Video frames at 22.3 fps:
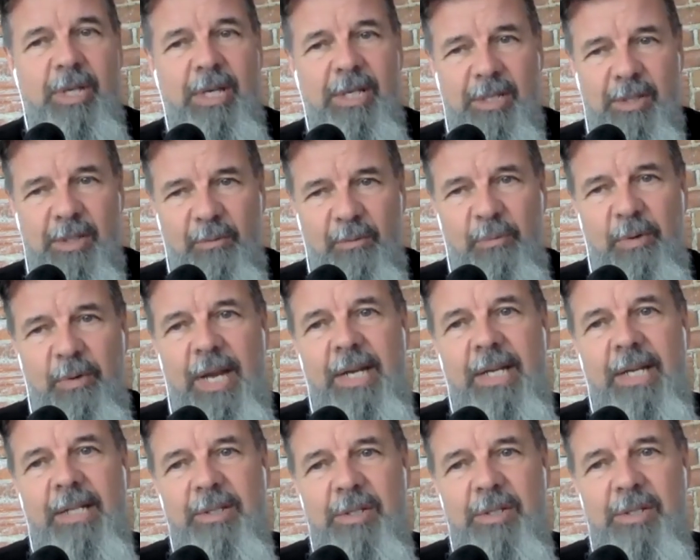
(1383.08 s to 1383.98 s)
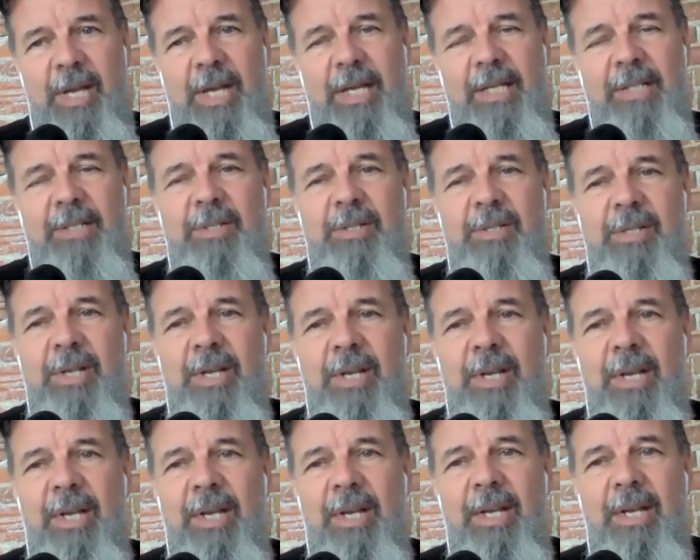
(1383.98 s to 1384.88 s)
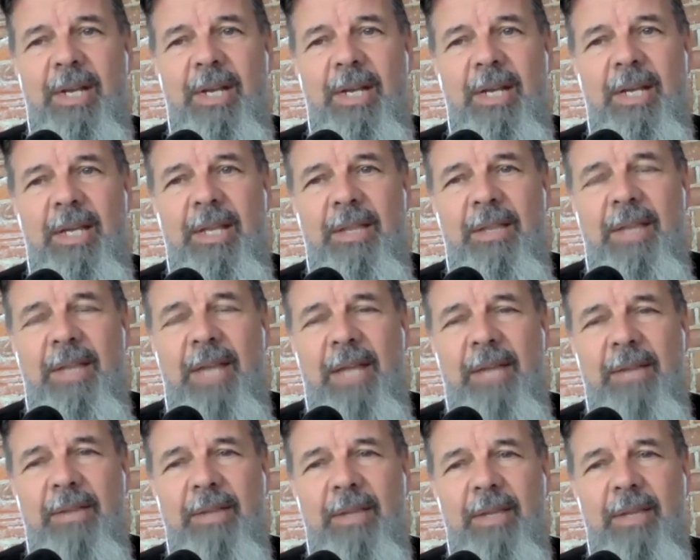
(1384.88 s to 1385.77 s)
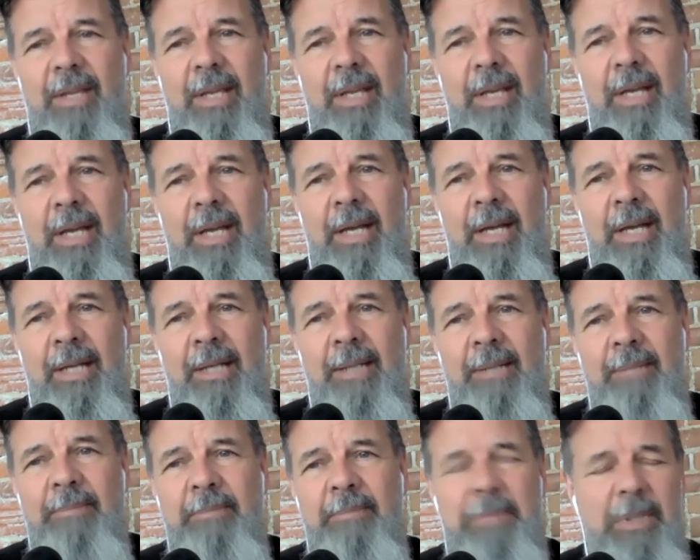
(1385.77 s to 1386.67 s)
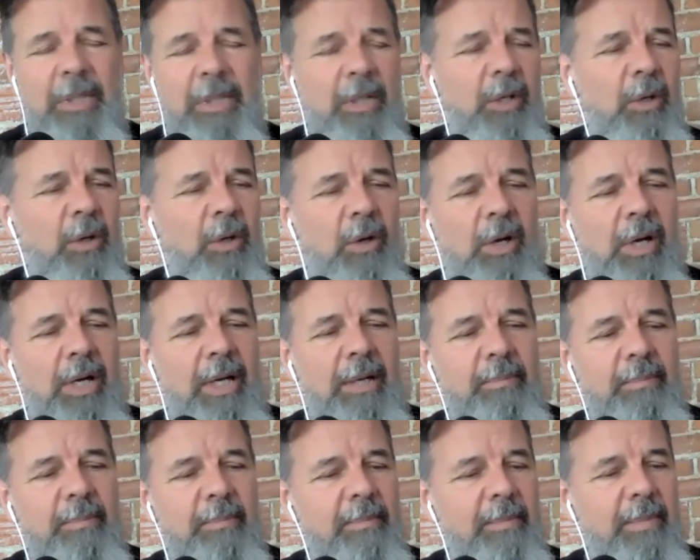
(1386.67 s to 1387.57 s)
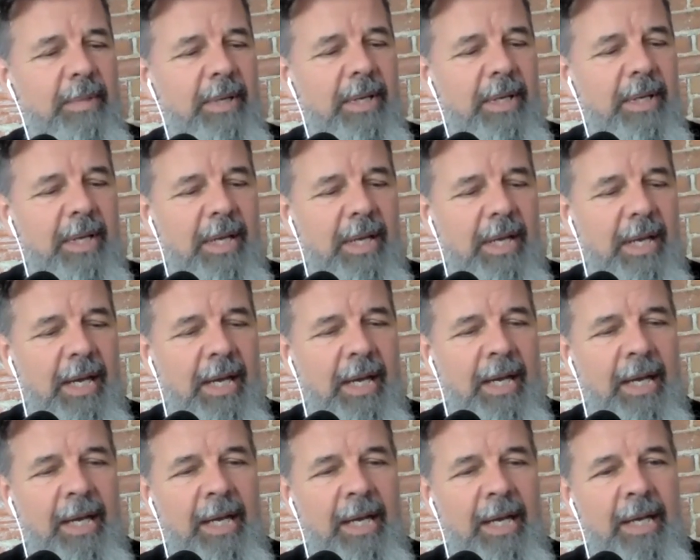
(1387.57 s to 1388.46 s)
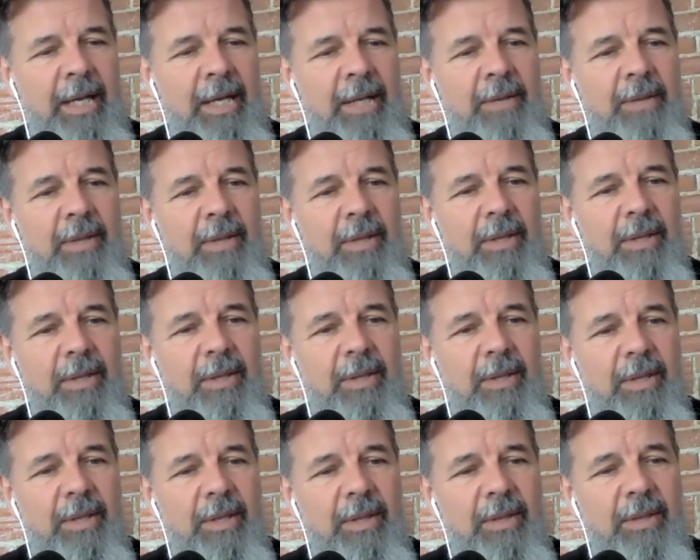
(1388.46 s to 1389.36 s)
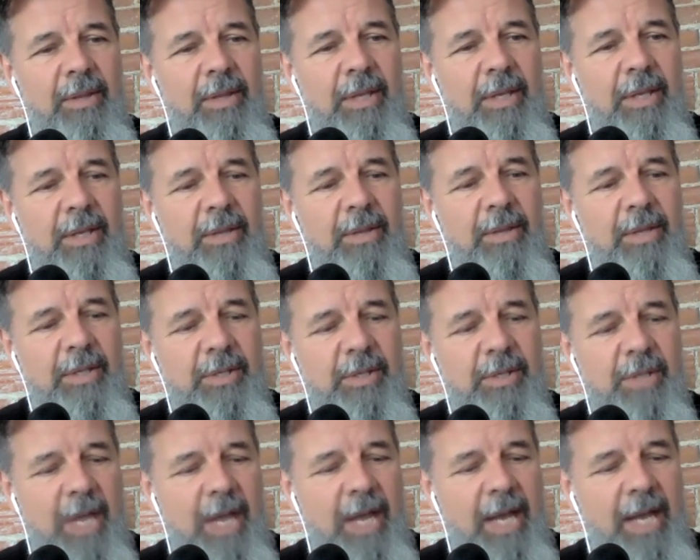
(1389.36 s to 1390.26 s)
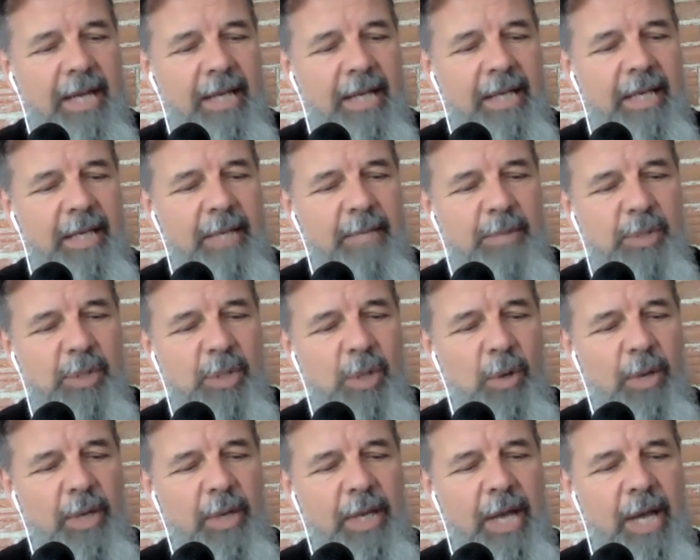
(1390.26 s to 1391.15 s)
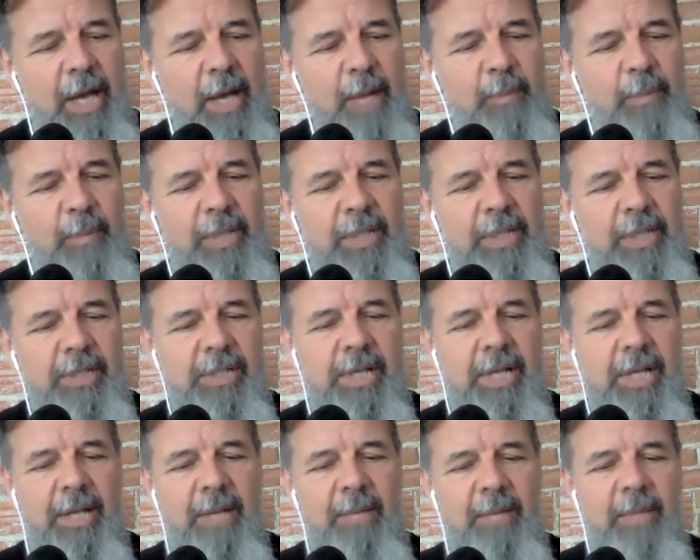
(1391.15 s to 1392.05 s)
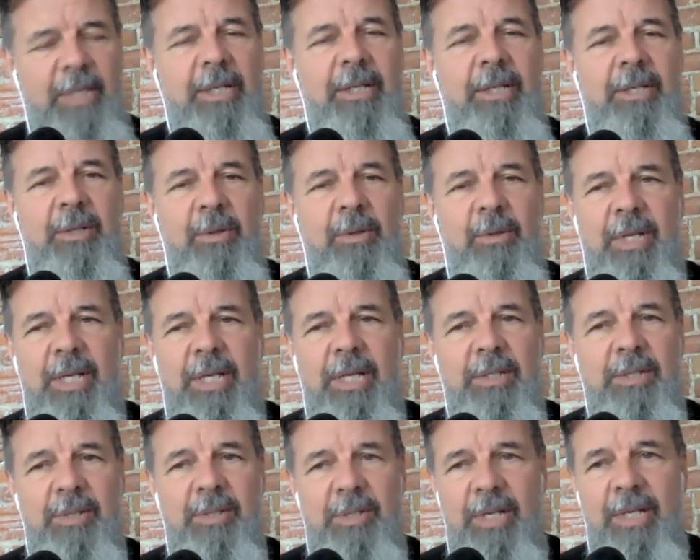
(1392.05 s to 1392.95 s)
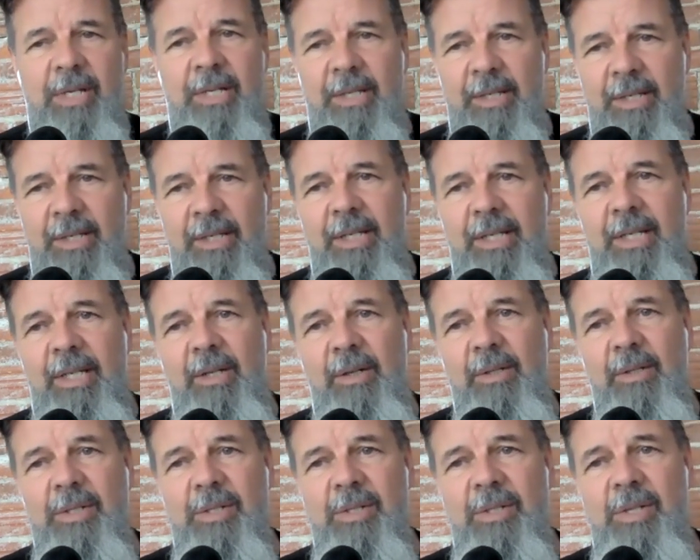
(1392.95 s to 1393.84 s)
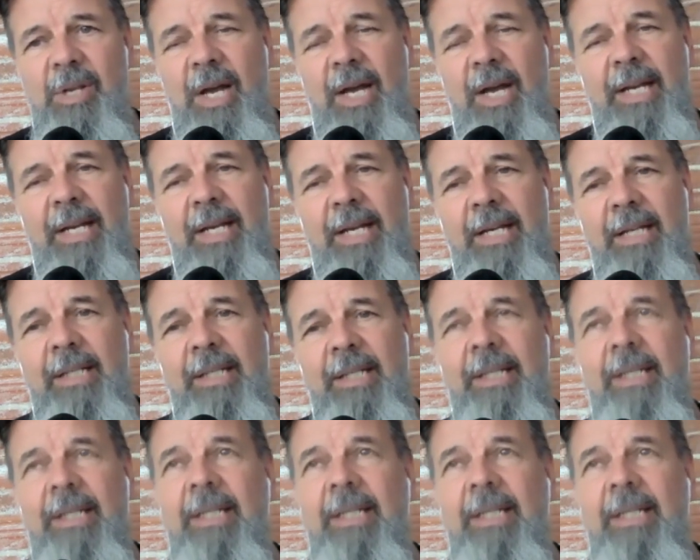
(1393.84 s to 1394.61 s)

schizophrenic says that, um, you know, oh, I'm uh, the this guy keeps showing up and he's telling me to do this and you know it's not a